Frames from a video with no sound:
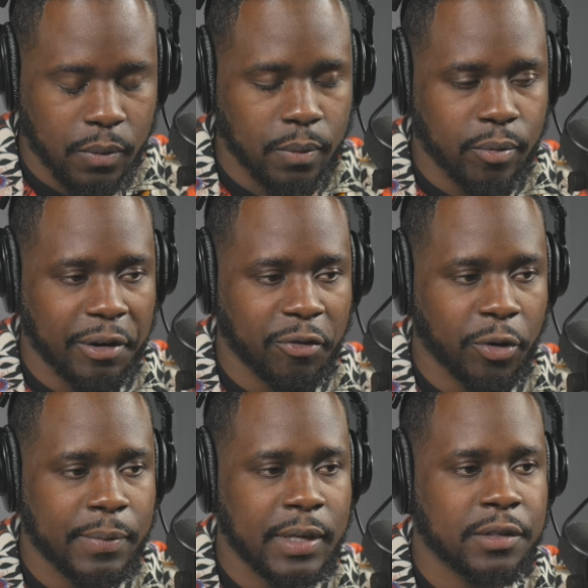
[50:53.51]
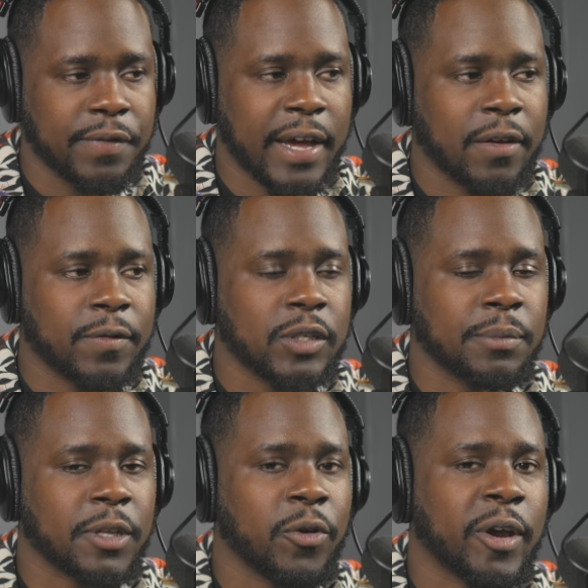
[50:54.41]
Bravery means fighting for
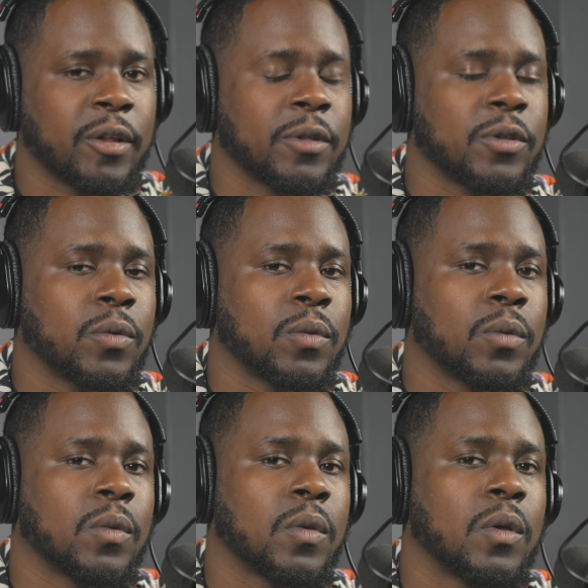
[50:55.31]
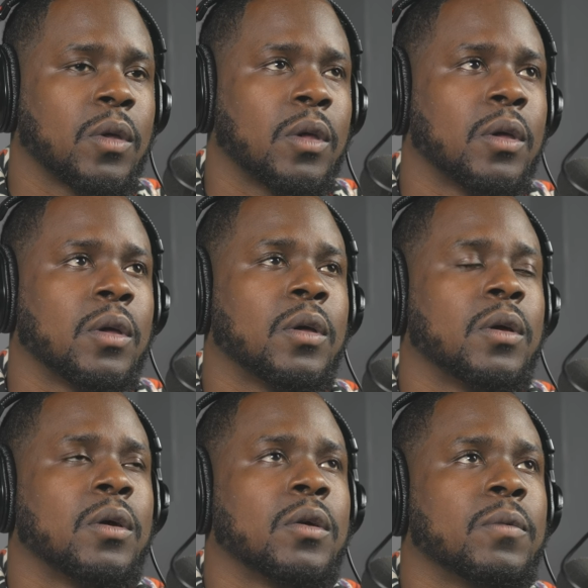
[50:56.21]
something greater than you.
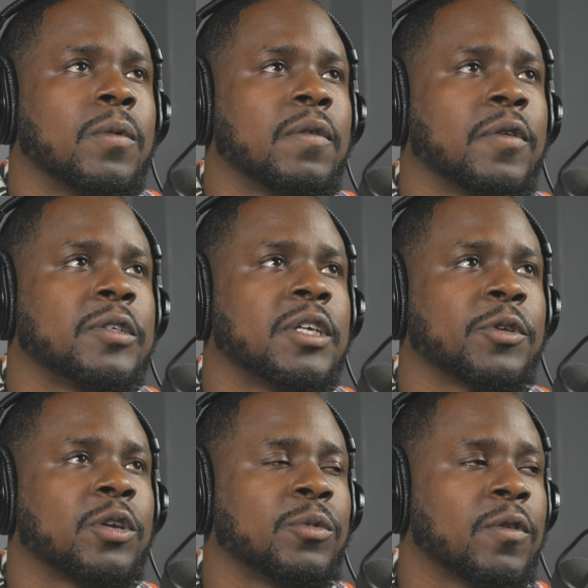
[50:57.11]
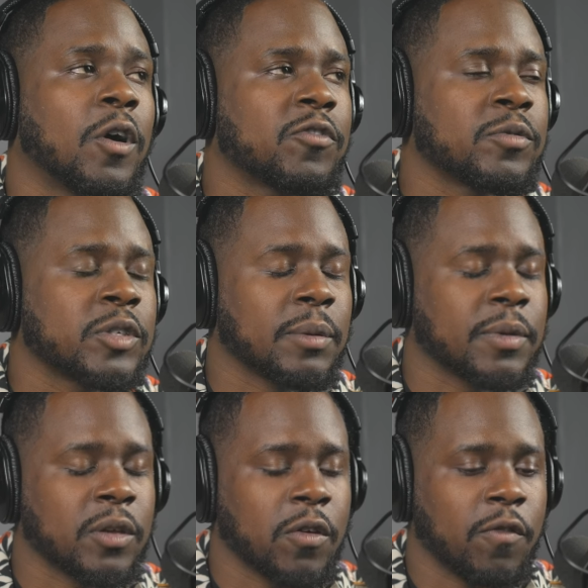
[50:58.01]
If you're attempting to move on from
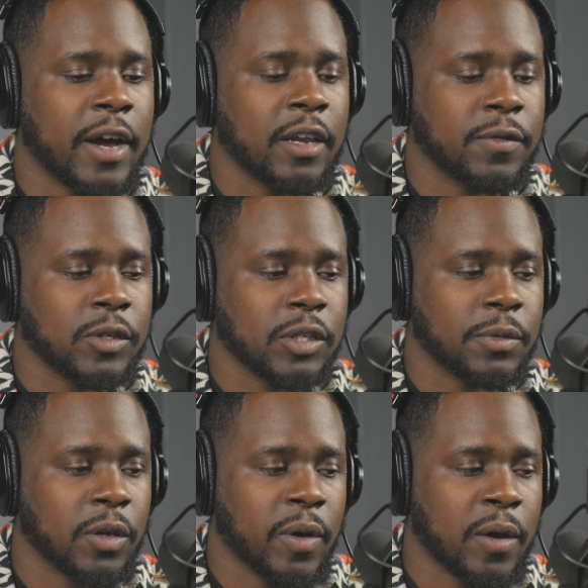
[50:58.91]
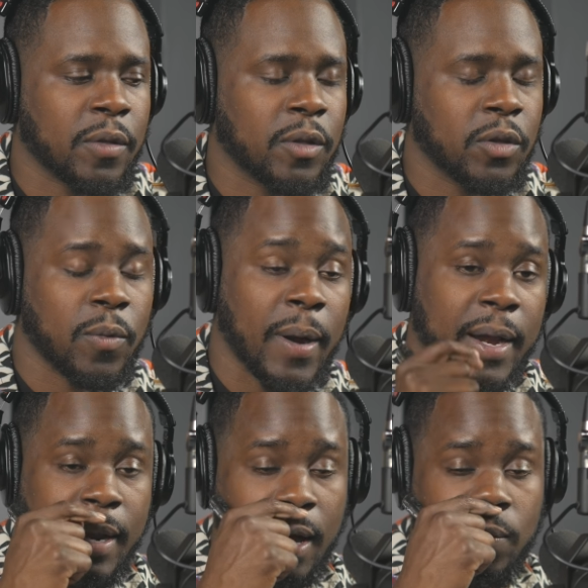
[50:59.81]
something, you're fighting for something greater than you
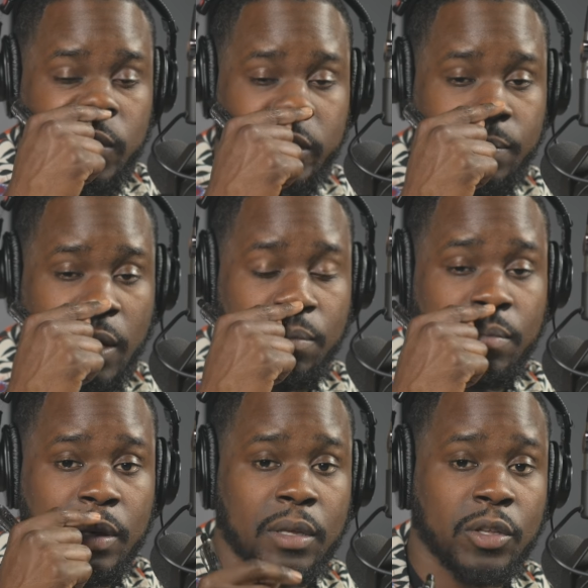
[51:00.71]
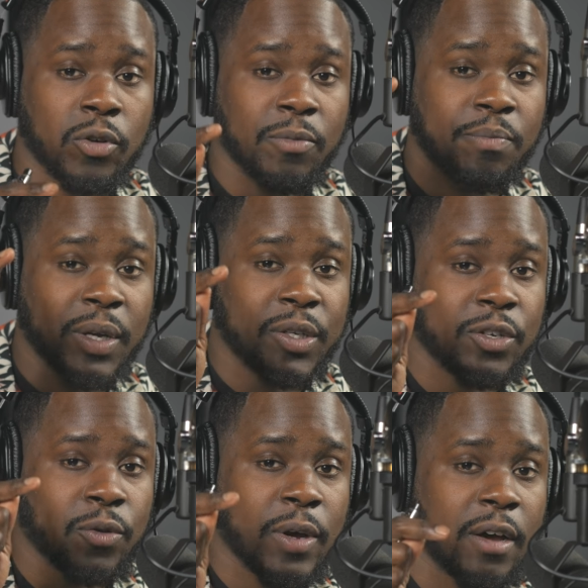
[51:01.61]
right now, which may be your
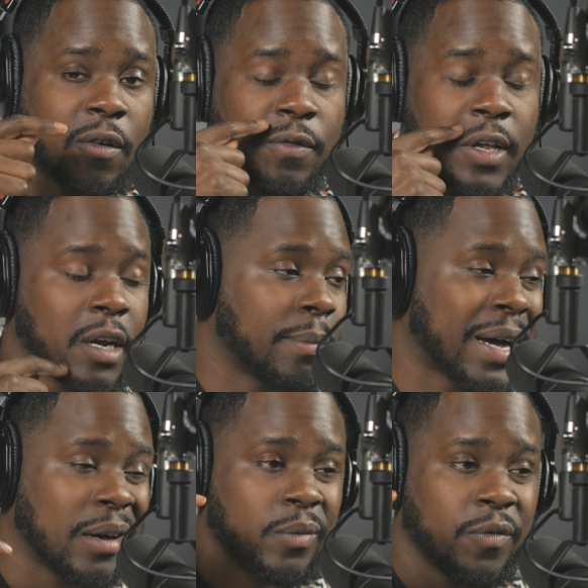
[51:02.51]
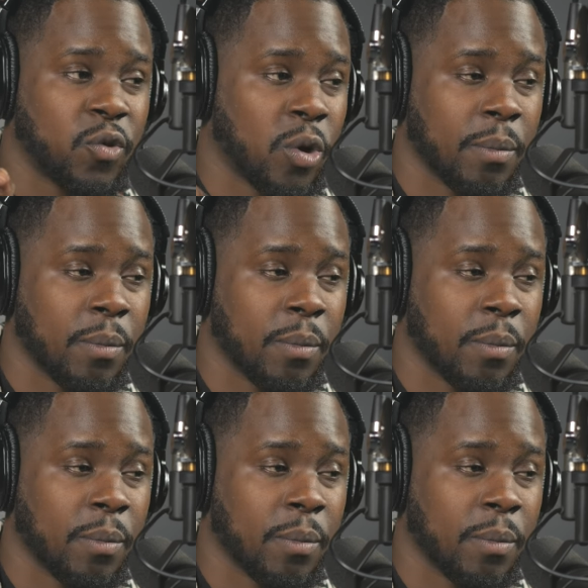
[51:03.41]
mental health in about four